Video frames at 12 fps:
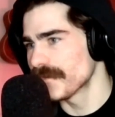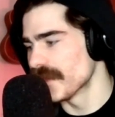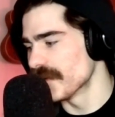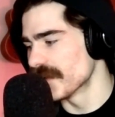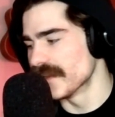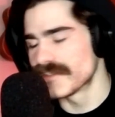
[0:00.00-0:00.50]

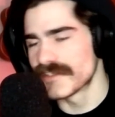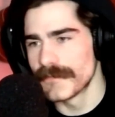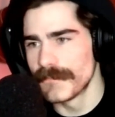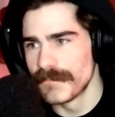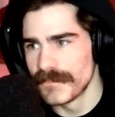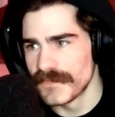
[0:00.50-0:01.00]
There it is.
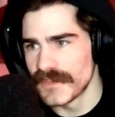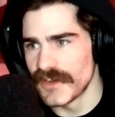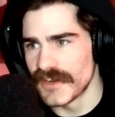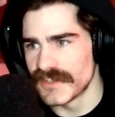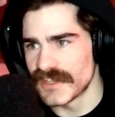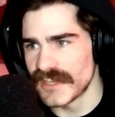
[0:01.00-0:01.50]

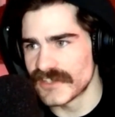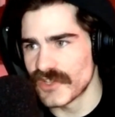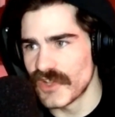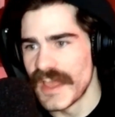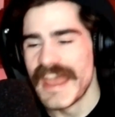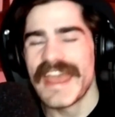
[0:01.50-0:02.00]
There it is. A nice
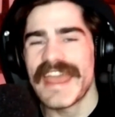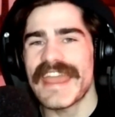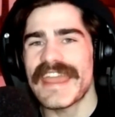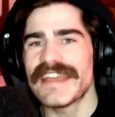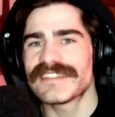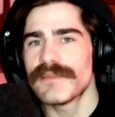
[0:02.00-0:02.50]
little
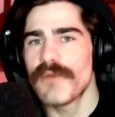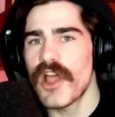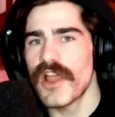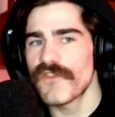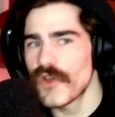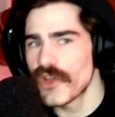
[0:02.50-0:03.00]

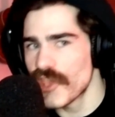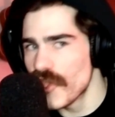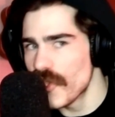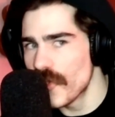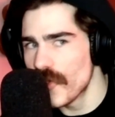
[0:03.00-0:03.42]
ASMR for you.